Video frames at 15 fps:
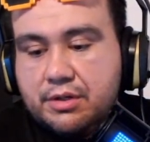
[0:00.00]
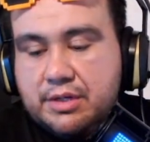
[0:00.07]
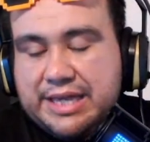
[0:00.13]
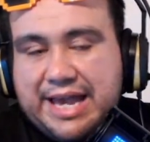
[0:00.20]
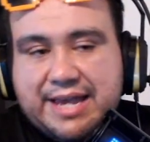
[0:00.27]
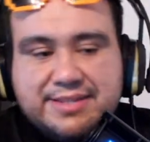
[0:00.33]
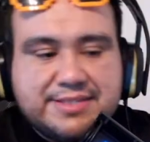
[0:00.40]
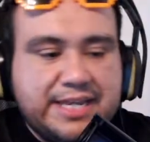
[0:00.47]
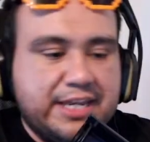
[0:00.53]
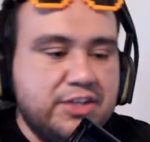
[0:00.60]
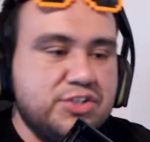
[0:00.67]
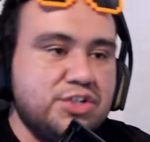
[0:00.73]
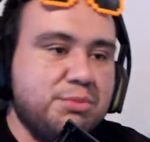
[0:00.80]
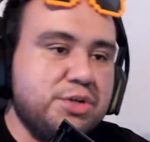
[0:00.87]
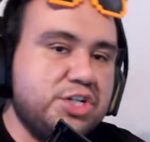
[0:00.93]
Guys, thank you
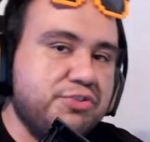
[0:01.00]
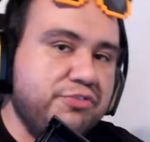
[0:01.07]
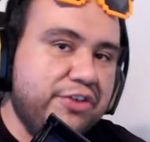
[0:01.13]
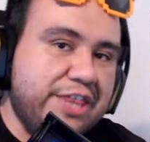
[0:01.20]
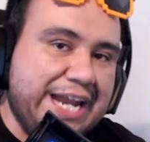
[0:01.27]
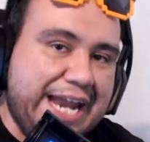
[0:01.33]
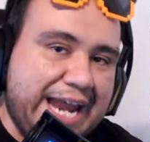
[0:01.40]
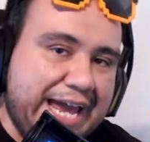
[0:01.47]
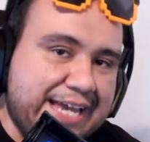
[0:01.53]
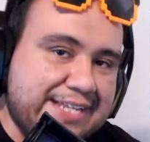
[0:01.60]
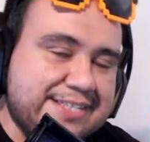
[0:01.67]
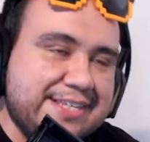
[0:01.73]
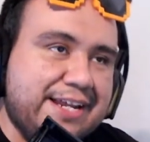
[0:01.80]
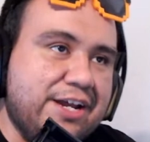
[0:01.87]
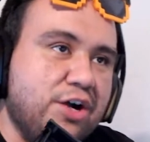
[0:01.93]
so much for the
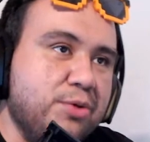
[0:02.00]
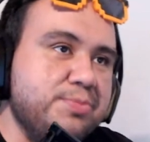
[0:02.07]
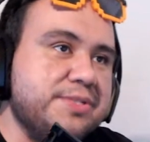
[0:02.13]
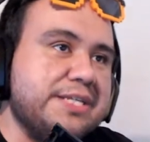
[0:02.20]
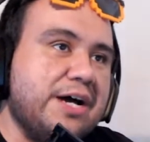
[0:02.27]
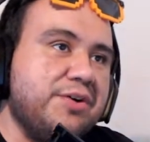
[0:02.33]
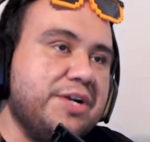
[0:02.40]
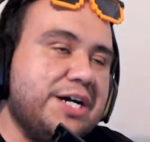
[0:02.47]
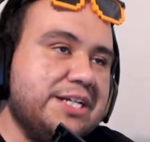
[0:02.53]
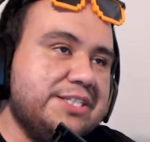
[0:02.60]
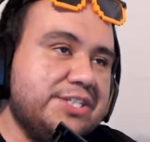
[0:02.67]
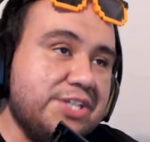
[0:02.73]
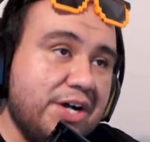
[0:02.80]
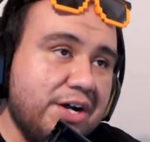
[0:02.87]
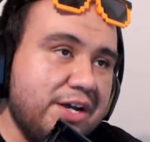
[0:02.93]
likes. It helps out a
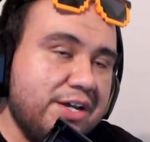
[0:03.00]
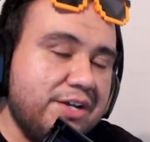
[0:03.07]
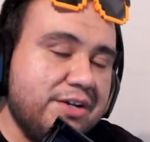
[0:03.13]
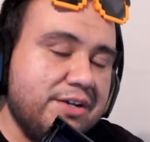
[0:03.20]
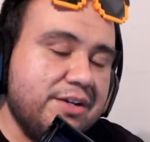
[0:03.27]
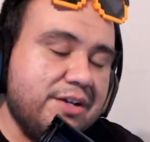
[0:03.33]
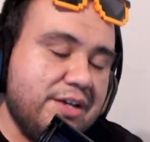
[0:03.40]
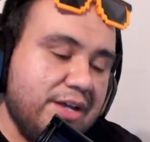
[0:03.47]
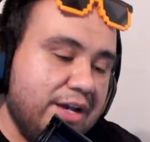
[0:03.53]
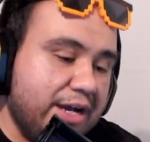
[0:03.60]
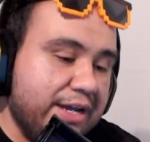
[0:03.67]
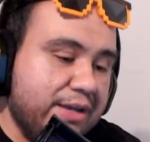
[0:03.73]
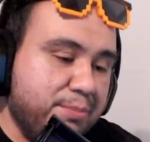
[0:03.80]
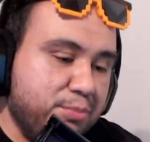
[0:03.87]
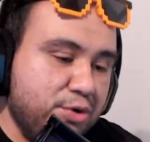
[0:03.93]
ton.
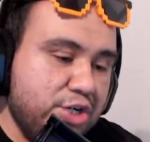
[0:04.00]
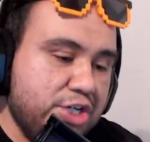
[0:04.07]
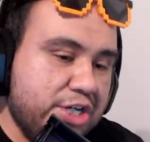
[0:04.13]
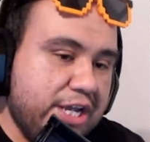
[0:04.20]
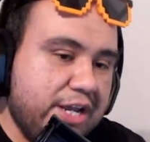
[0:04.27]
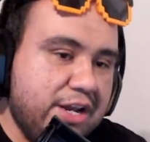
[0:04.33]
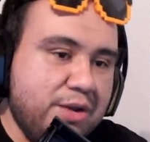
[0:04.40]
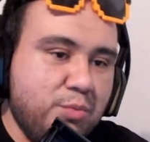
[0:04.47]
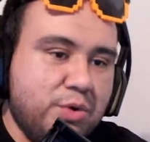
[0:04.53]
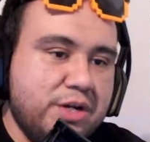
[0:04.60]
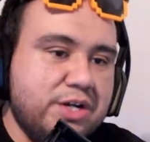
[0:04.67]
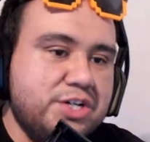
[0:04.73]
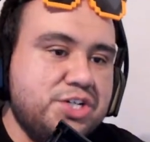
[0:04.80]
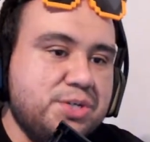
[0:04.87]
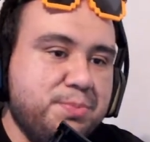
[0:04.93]
I appreciate it
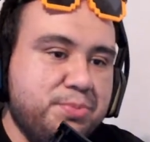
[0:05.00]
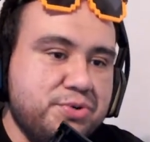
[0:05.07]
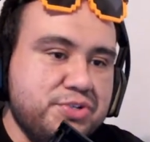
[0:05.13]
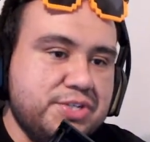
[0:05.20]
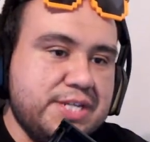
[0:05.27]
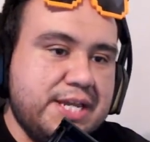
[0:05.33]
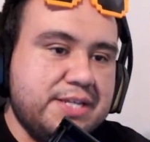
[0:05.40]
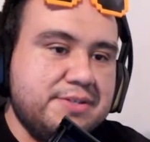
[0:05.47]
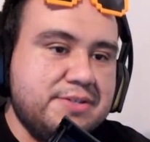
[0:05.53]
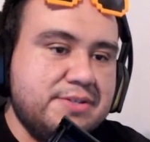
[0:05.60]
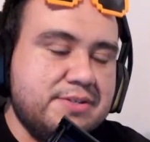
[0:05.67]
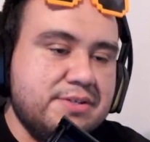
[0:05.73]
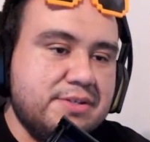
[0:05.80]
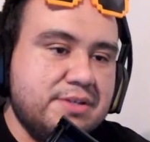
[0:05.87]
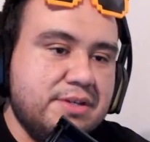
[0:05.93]

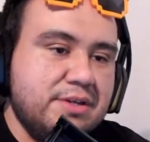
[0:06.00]
100%.